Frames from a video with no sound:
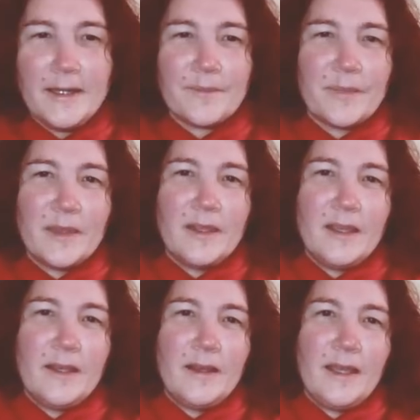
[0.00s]
Yeah.
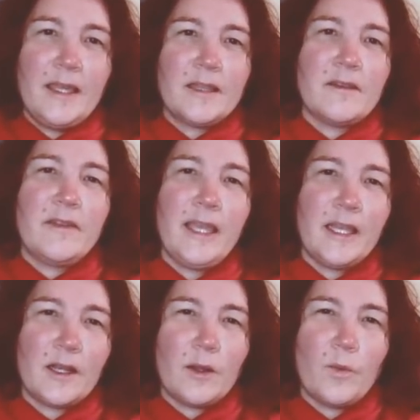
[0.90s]
And
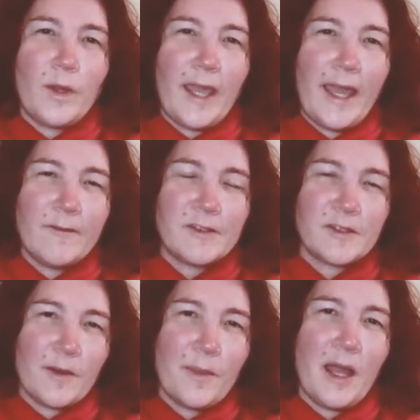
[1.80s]
then we have
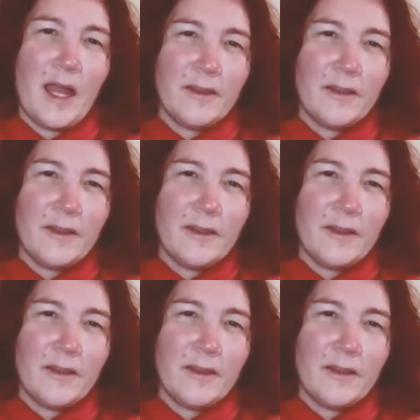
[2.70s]
some